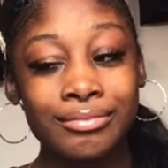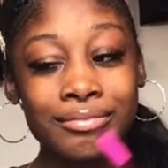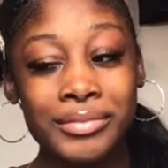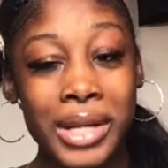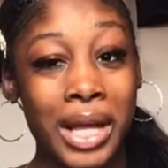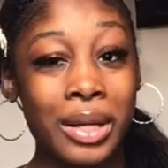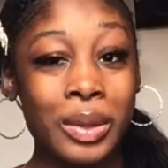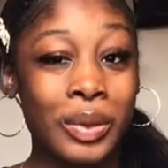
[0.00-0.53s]
I
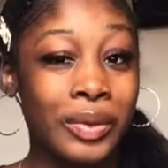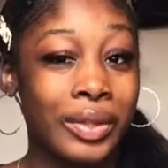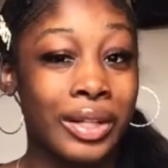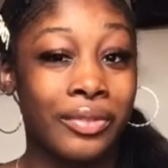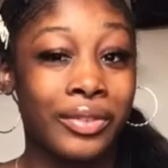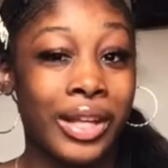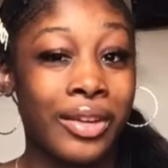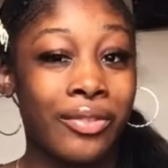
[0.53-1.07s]
don't know if
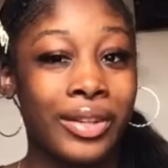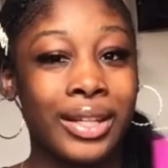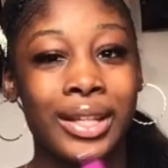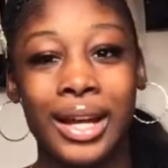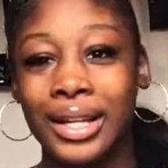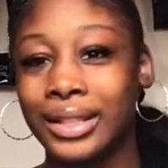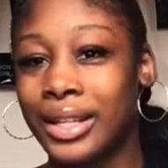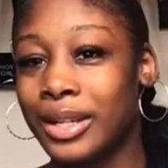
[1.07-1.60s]
they really
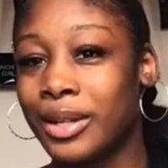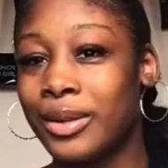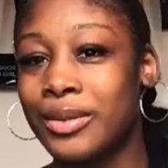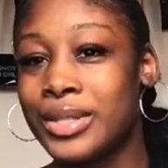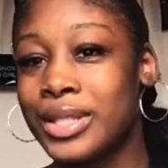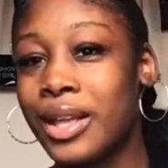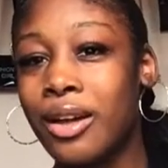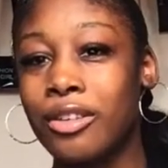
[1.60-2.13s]
got that cute
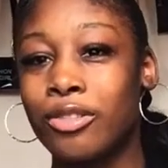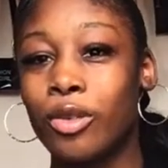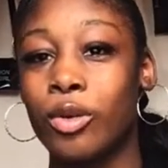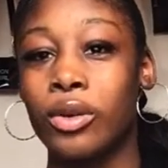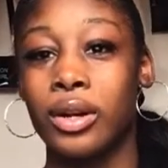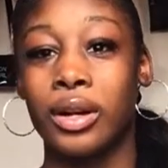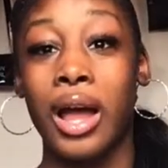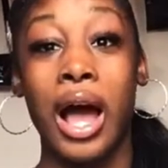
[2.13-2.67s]
stuff
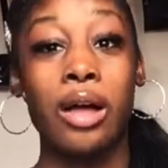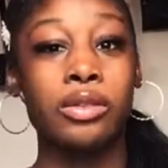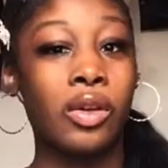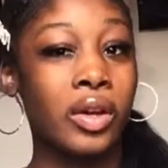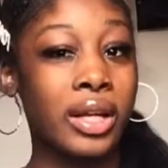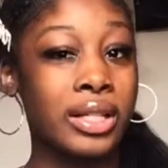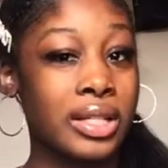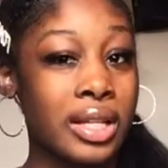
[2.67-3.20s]
or how
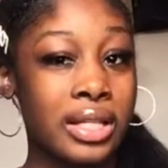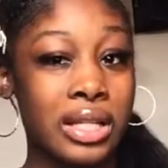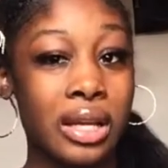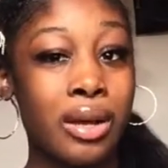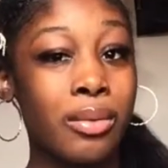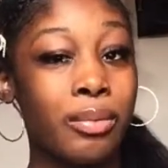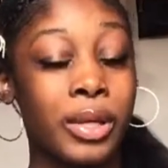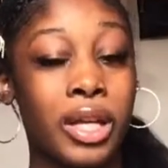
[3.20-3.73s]
long it takes to
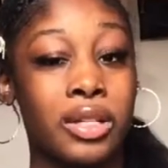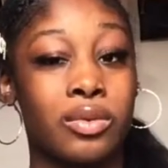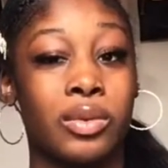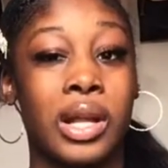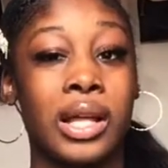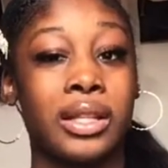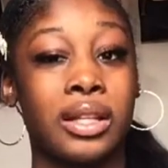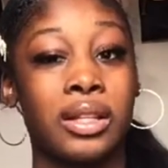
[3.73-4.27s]
come because when
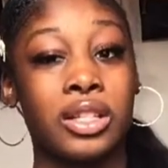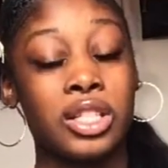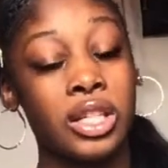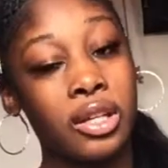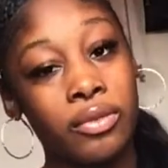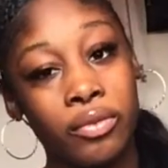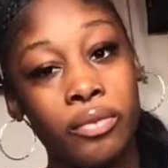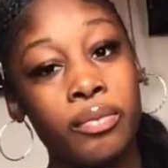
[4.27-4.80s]
I did the
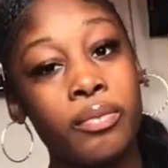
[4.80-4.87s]
Shein